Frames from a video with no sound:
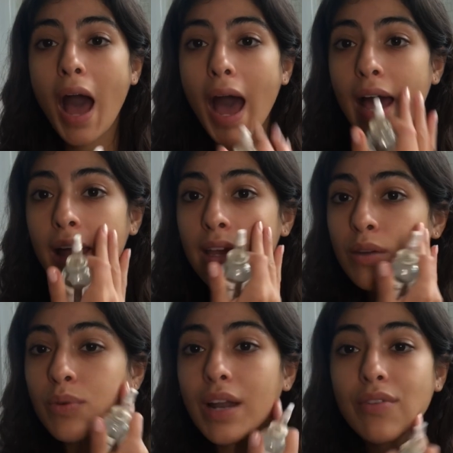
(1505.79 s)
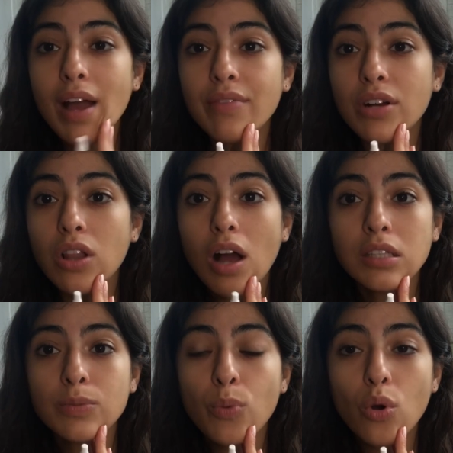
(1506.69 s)
Whenever I have a
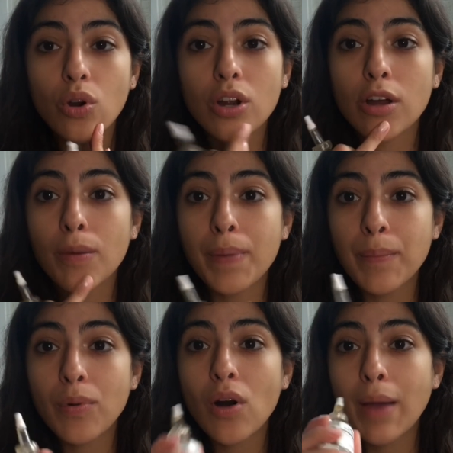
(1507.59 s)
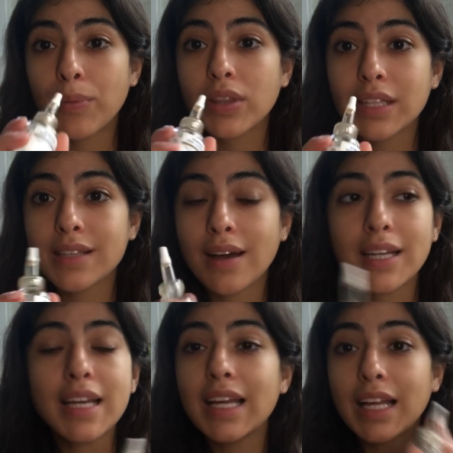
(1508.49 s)
clogged pore or a pimple, I put this
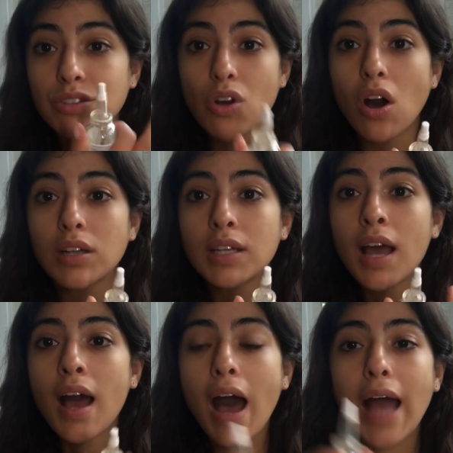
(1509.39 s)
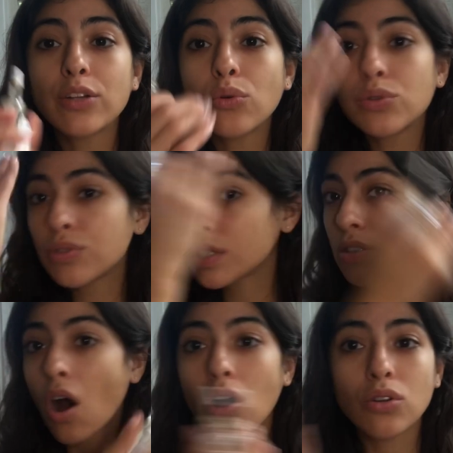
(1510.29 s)
on it, it's gone. I don't use
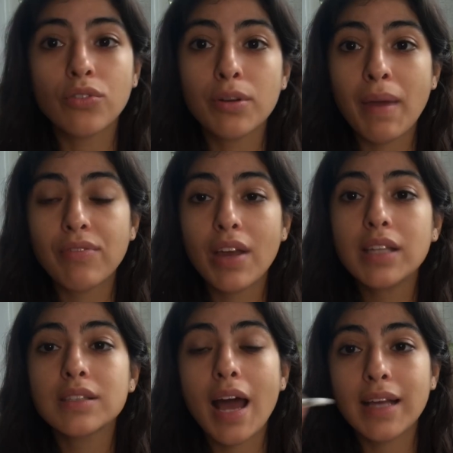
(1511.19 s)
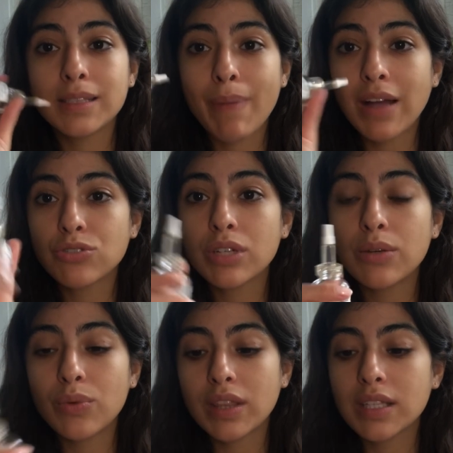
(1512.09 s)
this all over my face. I spot
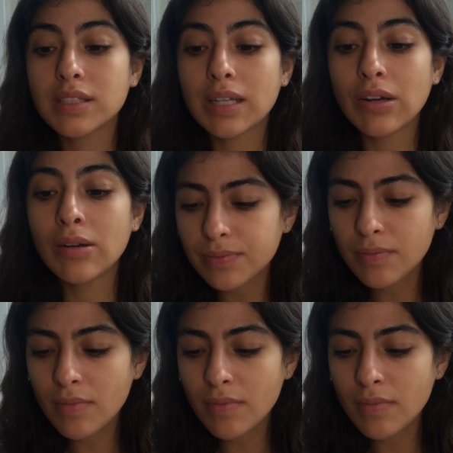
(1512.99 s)
treat with this serum.